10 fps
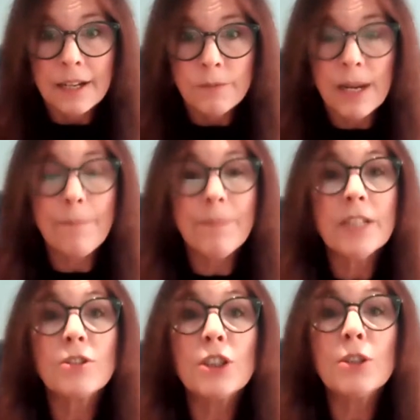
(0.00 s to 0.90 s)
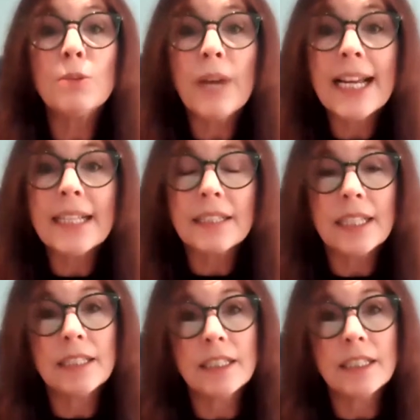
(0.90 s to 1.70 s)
right? There's 2 ways that a